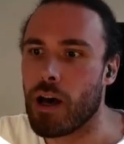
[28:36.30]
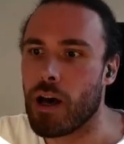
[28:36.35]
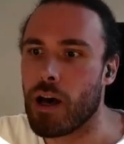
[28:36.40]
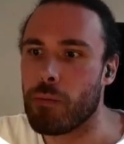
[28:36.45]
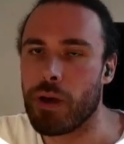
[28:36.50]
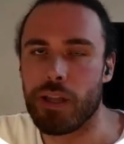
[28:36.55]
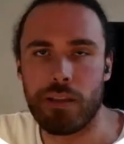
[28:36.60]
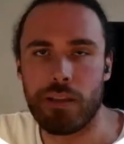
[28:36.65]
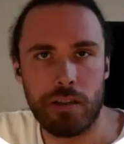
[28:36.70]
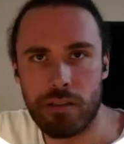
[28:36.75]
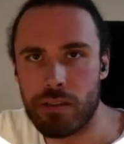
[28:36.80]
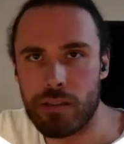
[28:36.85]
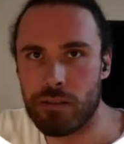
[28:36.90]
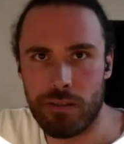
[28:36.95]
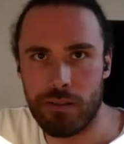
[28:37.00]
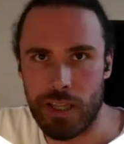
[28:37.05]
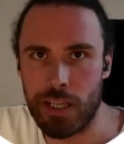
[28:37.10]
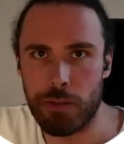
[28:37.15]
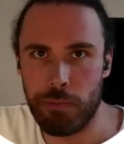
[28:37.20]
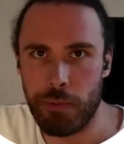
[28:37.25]
it
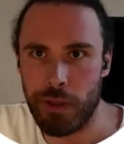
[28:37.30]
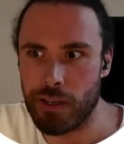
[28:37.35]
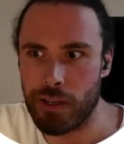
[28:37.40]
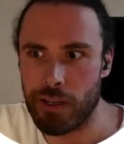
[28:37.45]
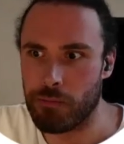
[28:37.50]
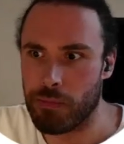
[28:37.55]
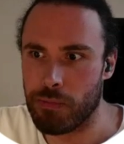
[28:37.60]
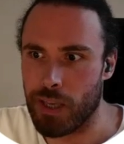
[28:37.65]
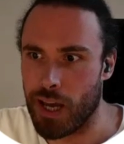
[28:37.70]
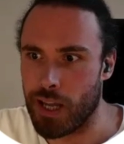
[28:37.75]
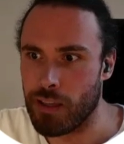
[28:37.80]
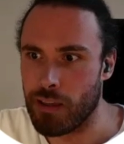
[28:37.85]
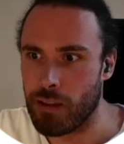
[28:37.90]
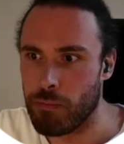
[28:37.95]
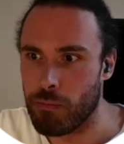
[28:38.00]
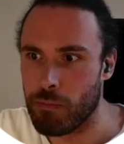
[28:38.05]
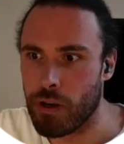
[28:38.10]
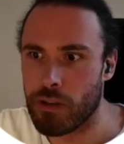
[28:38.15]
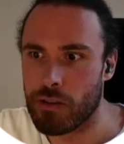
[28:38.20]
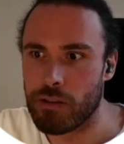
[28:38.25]
doesn't display them yet,
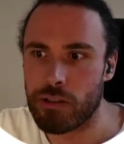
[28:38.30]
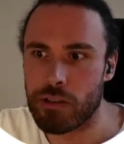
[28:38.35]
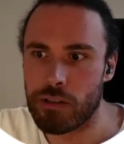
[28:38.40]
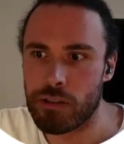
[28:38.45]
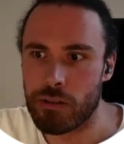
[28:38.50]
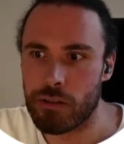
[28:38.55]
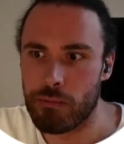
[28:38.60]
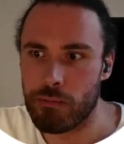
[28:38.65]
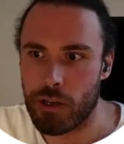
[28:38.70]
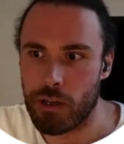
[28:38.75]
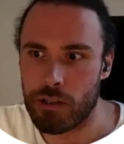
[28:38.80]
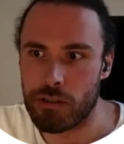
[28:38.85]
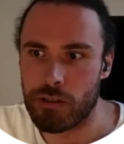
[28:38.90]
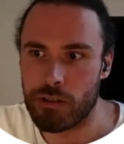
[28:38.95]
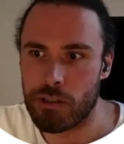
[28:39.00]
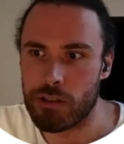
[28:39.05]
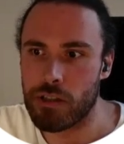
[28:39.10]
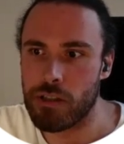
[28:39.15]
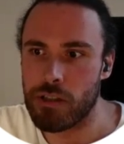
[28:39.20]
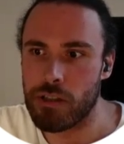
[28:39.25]
because
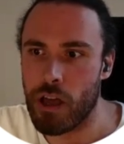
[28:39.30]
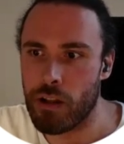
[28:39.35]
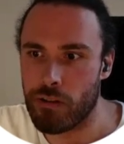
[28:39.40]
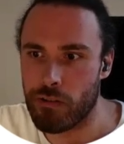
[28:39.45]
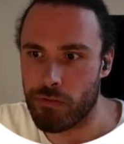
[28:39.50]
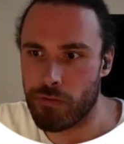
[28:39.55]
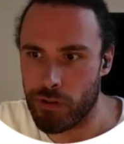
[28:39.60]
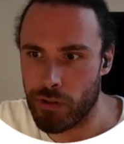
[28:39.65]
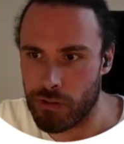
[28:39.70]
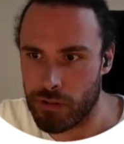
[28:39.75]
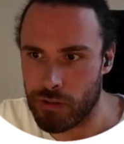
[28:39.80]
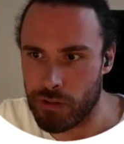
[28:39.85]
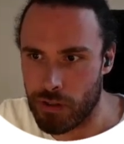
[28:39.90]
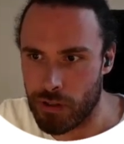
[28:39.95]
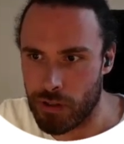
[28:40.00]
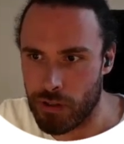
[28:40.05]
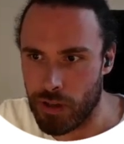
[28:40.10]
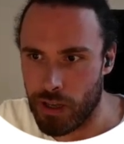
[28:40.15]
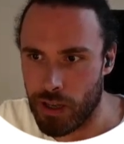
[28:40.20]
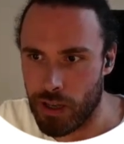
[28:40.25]
there's another filter.
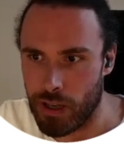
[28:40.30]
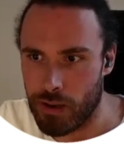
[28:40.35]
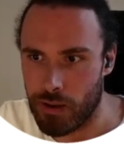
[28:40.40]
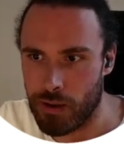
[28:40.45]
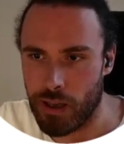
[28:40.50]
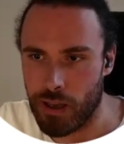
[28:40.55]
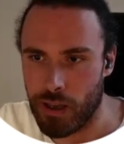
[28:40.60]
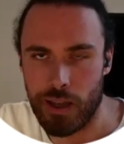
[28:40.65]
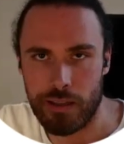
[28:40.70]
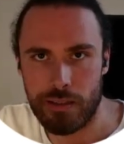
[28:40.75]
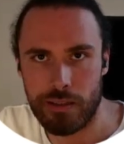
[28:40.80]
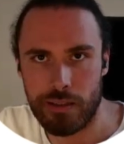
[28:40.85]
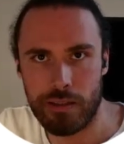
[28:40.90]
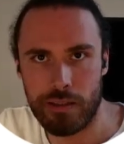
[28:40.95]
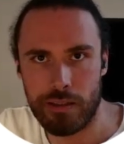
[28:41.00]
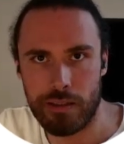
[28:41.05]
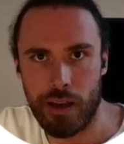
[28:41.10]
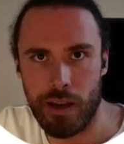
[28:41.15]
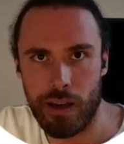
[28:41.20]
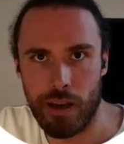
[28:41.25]
It's
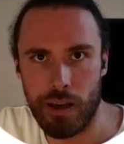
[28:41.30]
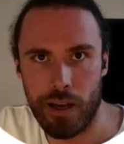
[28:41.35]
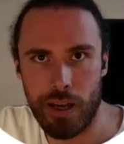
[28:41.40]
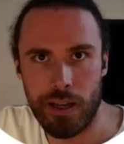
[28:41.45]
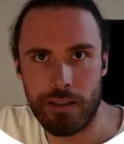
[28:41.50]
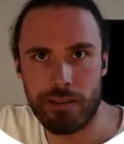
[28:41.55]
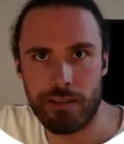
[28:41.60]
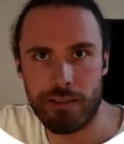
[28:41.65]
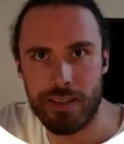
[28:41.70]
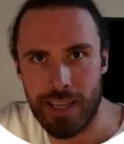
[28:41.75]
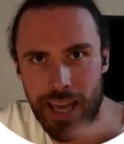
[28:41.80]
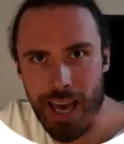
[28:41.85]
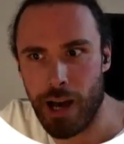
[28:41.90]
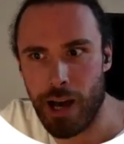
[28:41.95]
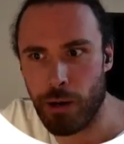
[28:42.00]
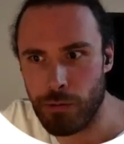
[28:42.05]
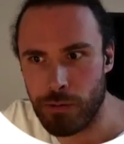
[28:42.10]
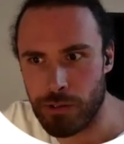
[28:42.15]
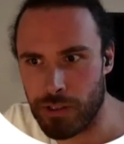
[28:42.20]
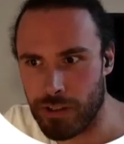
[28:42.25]
the
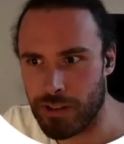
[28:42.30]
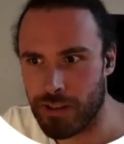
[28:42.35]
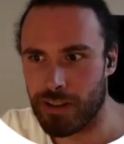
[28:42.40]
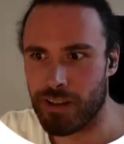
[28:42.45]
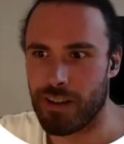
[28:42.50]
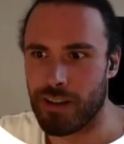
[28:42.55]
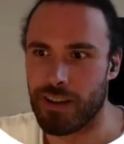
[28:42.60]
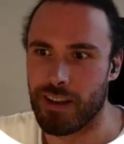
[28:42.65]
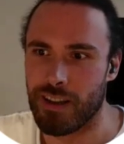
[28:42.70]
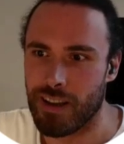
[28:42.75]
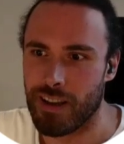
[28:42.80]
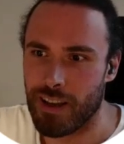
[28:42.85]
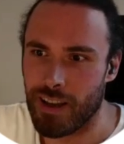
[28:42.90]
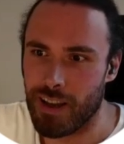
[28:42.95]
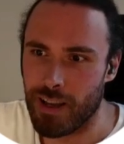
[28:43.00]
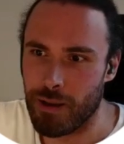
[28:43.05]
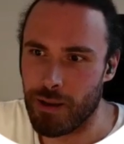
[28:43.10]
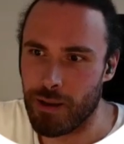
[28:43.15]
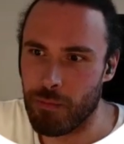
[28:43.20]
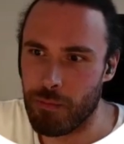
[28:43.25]
outer
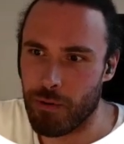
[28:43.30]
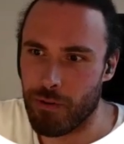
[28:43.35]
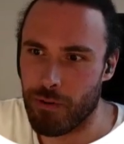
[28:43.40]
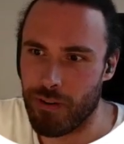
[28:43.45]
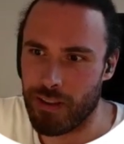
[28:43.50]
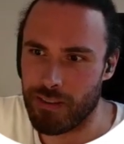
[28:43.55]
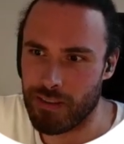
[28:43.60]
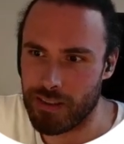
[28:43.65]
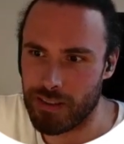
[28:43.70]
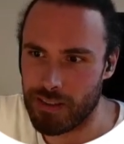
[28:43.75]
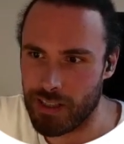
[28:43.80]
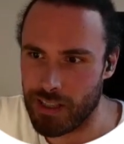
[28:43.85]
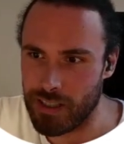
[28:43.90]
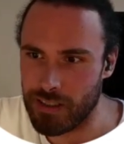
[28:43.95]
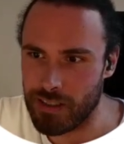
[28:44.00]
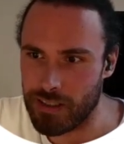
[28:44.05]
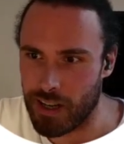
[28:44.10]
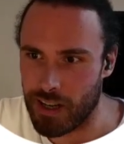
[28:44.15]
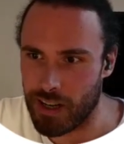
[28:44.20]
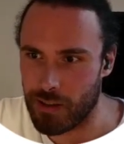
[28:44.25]
parentheses
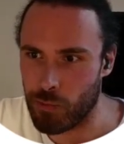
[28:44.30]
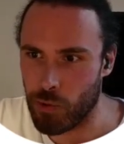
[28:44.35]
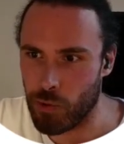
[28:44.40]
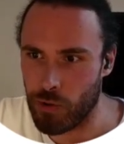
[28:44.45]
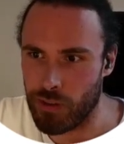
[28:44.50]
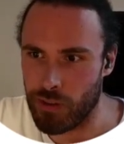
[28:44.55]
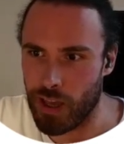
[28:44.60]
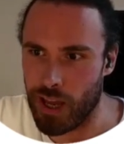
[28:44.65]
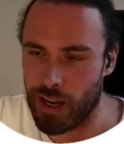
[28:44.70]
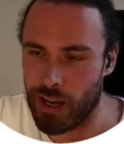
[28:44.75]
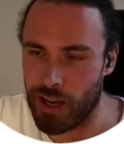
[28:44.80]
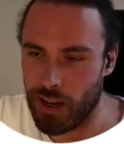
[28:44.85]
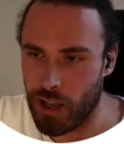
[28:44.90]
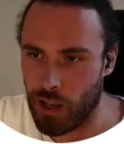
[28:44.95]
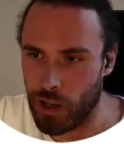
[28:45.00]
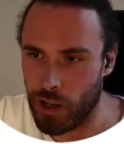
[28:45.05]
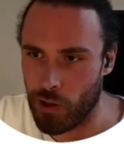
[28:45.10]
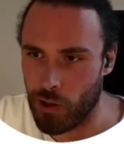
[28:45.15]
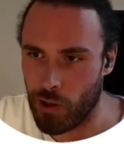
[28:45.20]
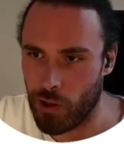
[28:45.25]
that it will then
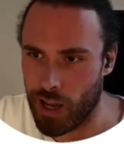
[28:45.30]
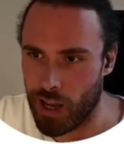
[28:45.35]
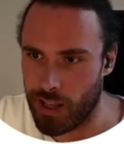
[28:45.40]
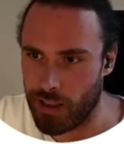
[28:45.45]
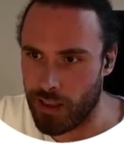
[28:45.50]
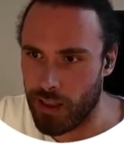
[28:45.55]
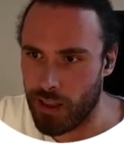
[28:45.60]
look at,